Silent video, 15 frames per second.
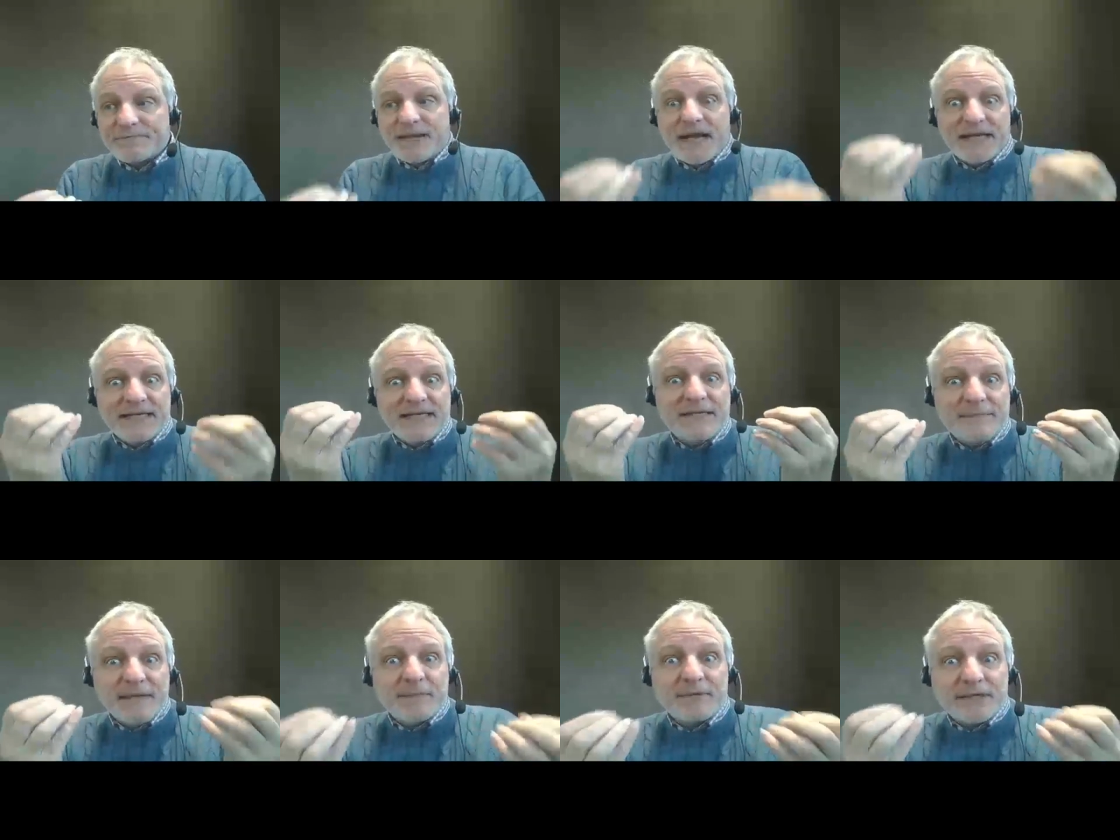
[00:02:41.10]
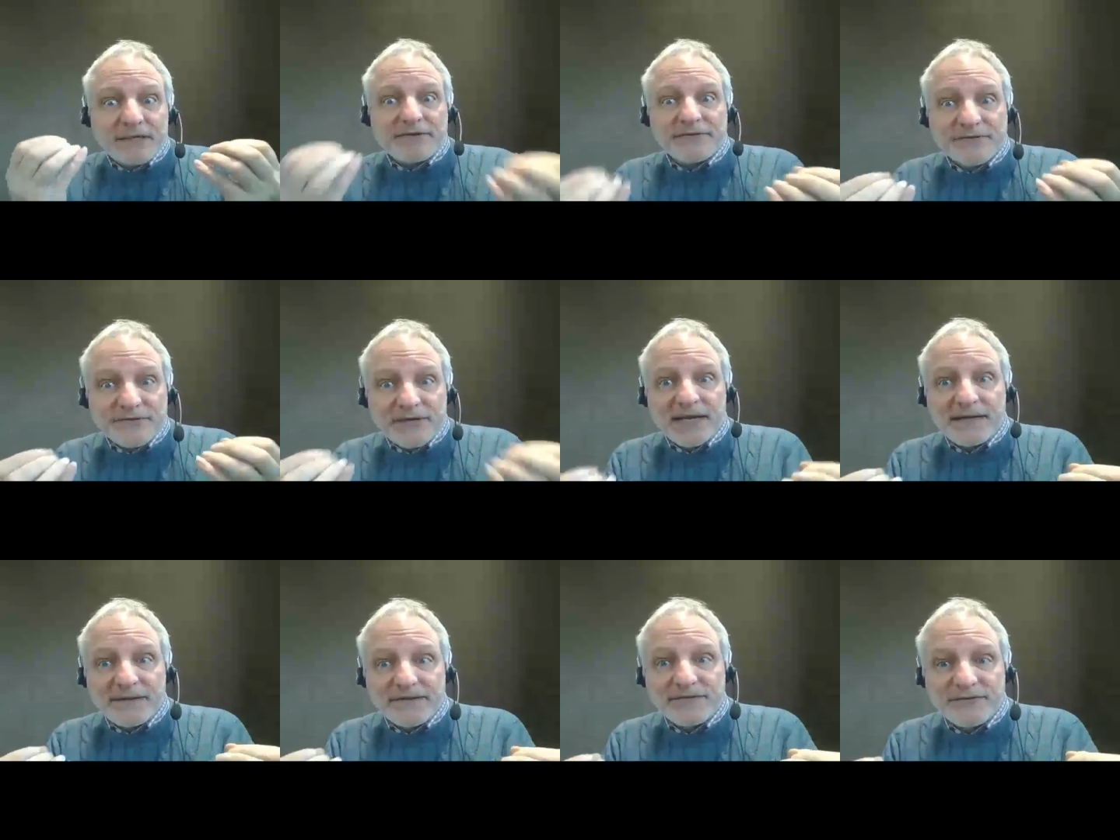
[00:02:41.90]
I need to be able to
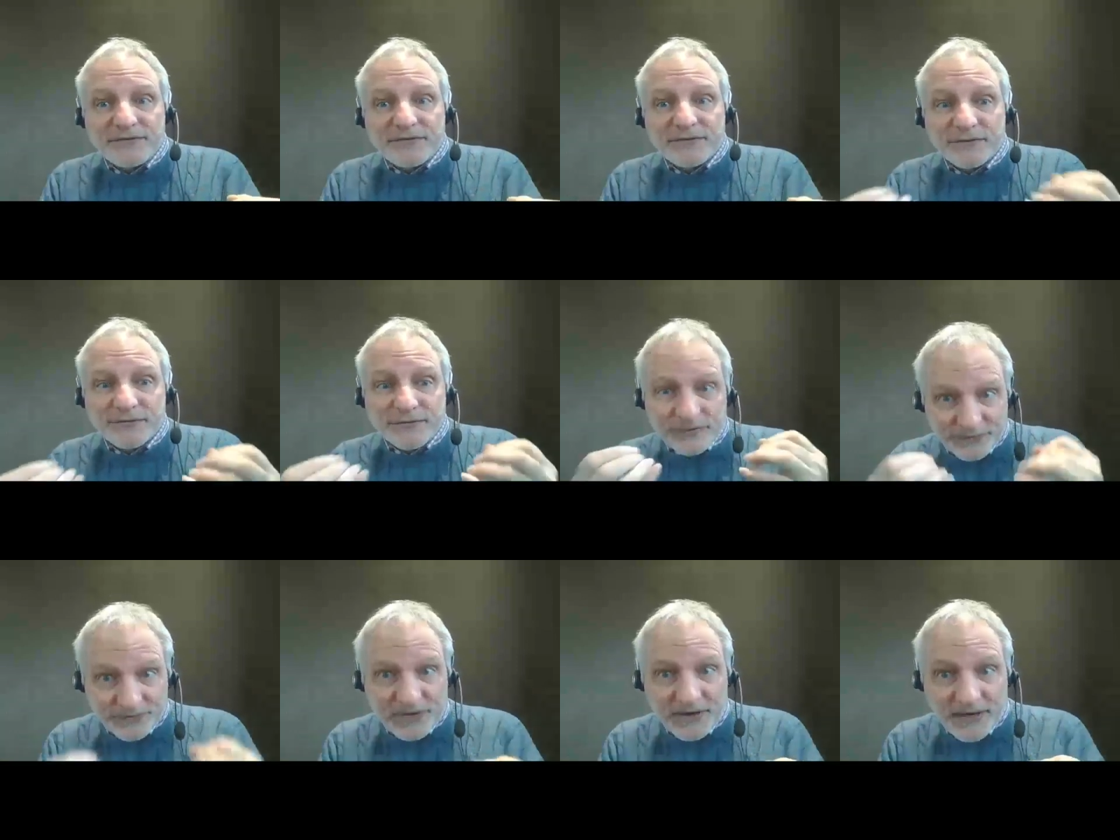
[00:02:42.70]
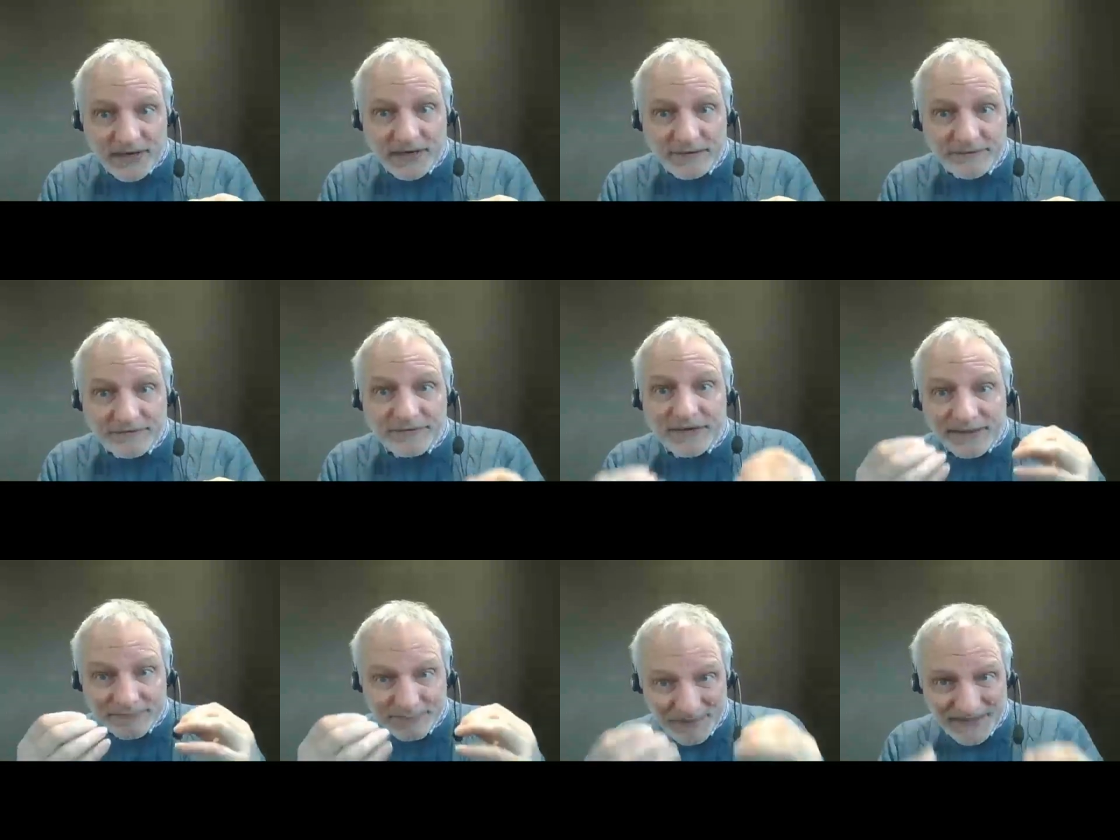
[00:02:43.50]
understand this to survive.
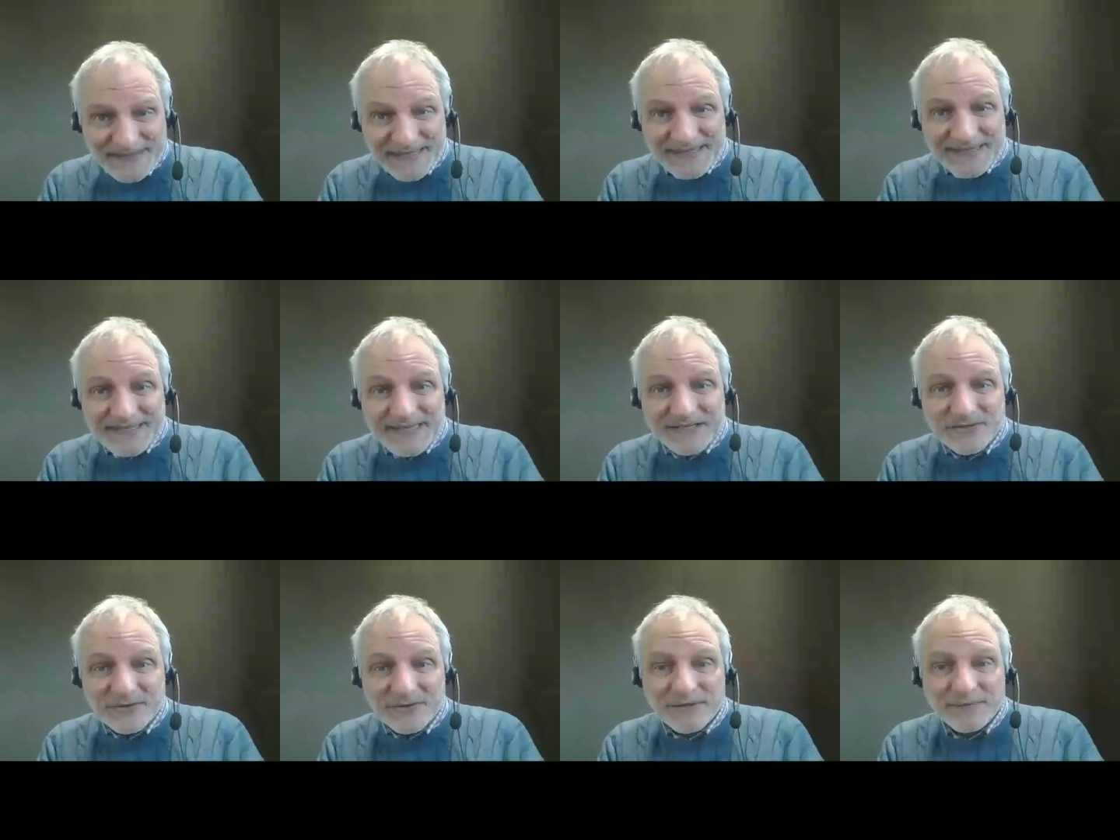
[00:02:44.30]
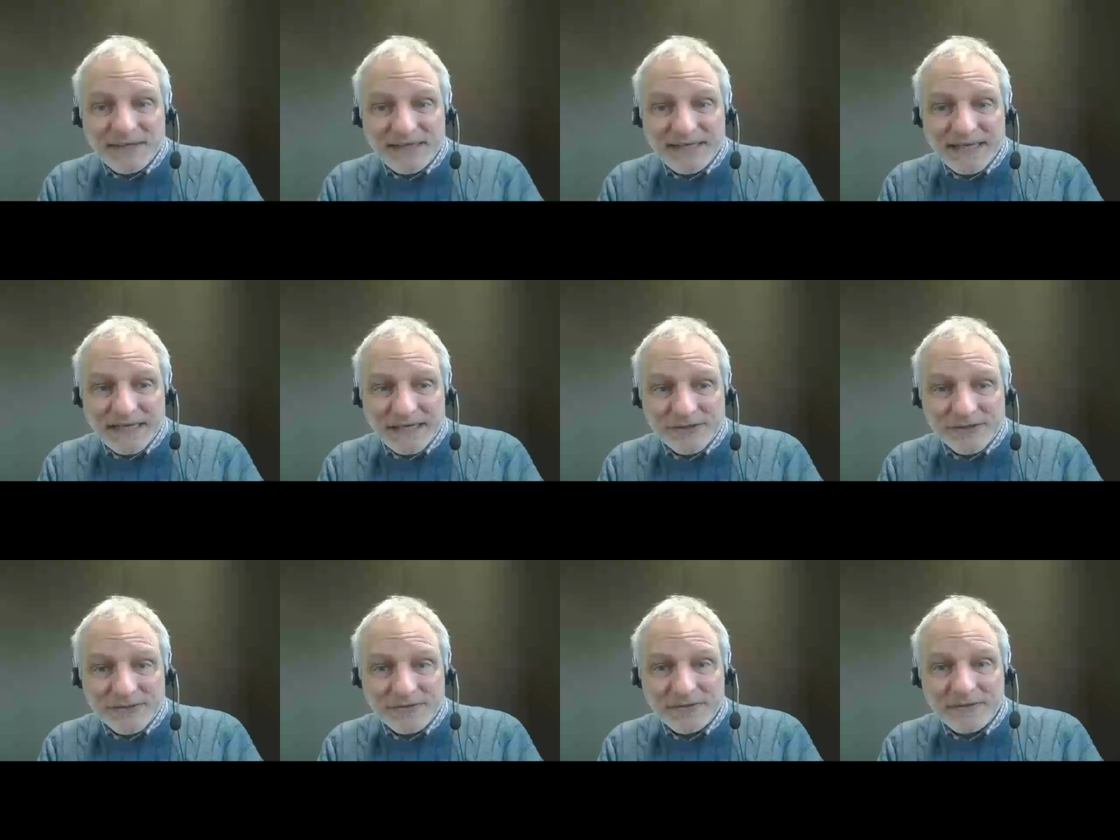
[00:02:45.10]
Basic essential
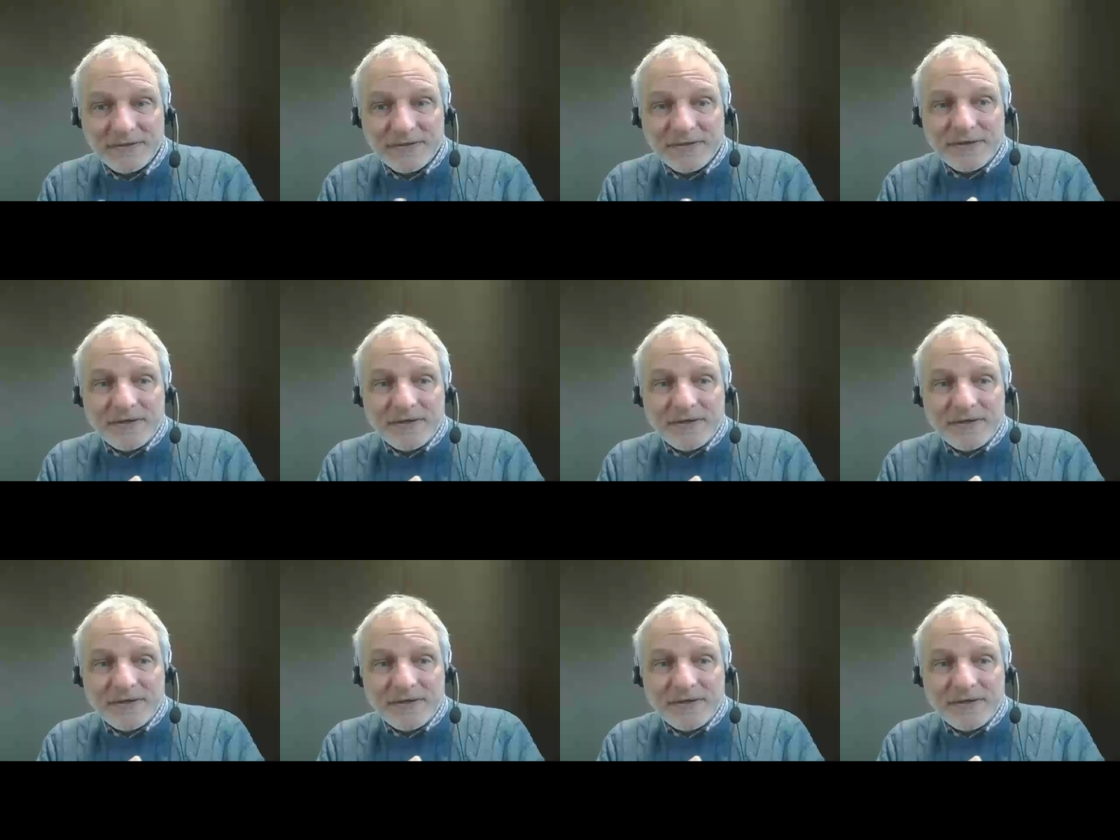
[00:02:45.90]
communication.